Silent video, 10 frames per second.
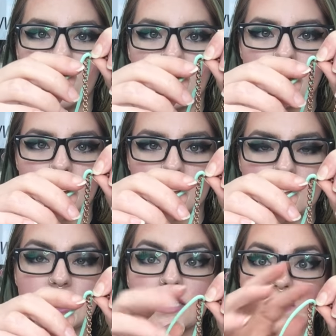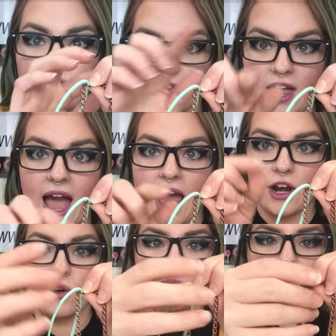that it sits flat
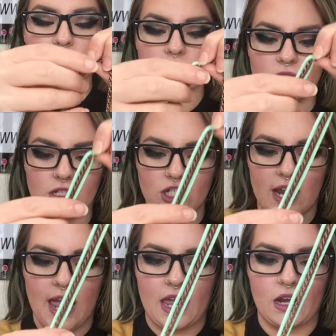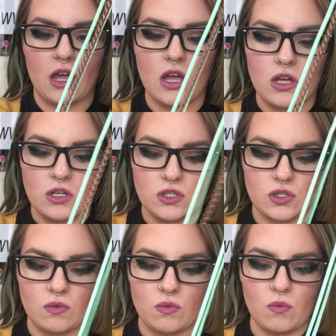around the chain.
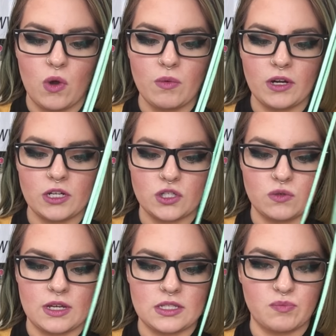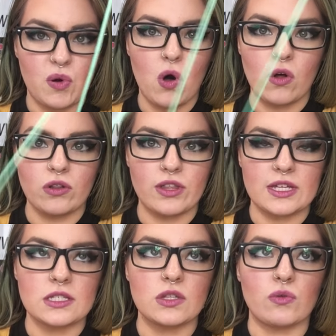So what we're gonna do is pull
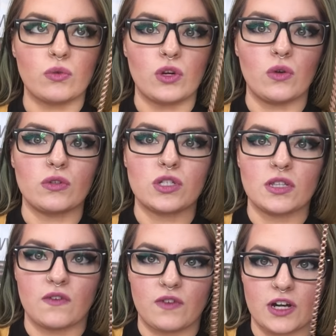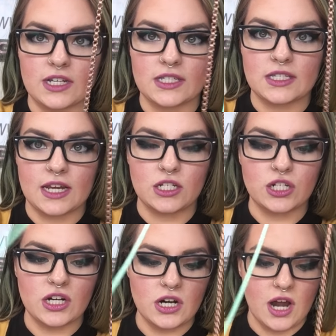this through to the very
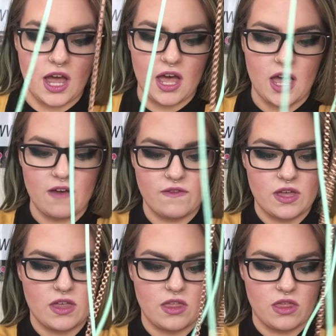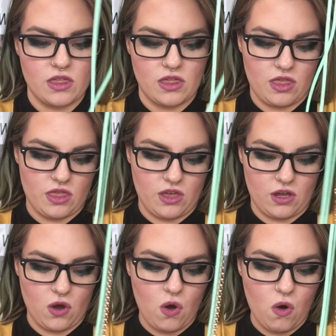center of
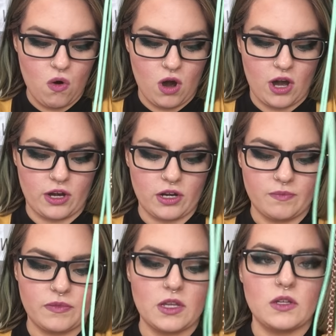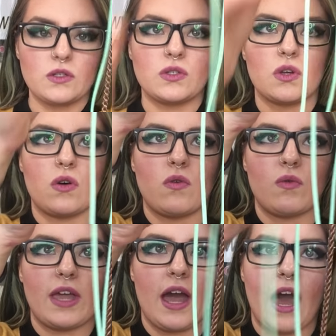the cord, so
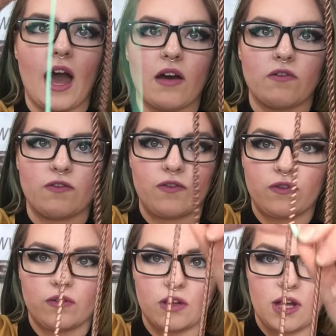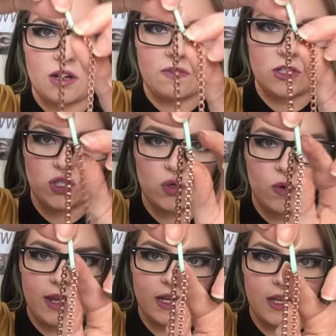we have kind of a
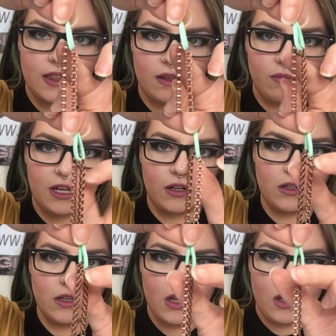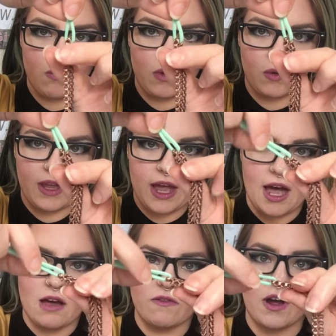join in the middle where we
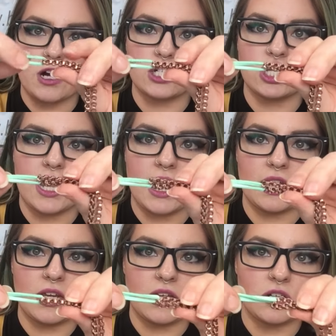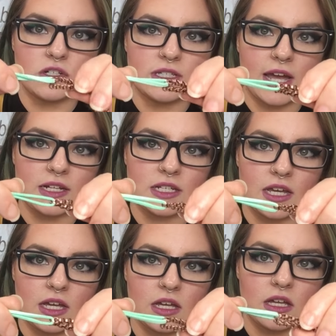have our chain
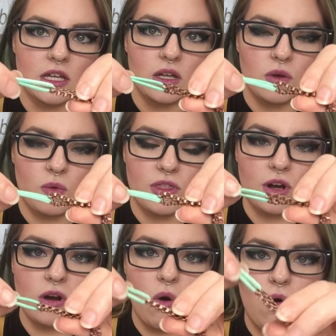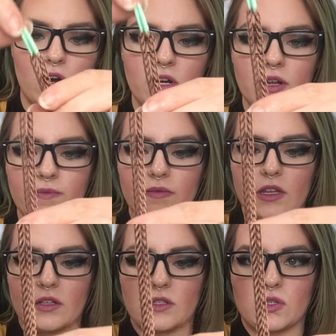intersecting with our cord.
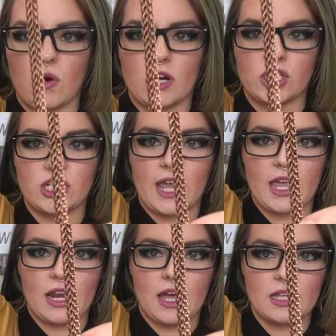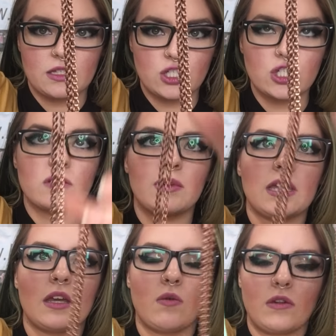So our chain ends should be
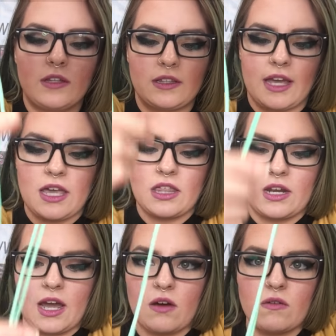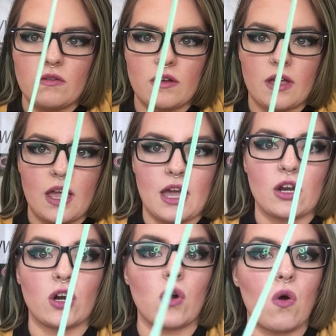equal in length now, and
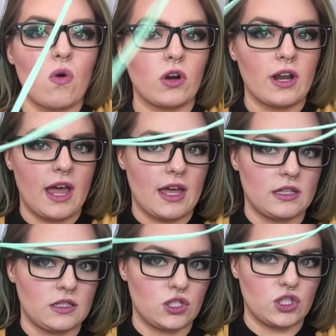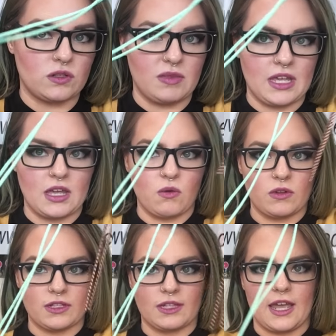our cord ends should be
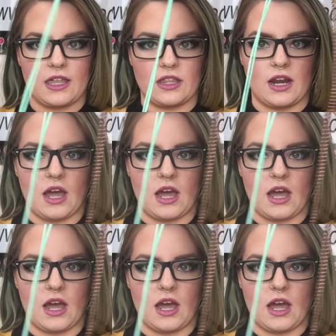equal in length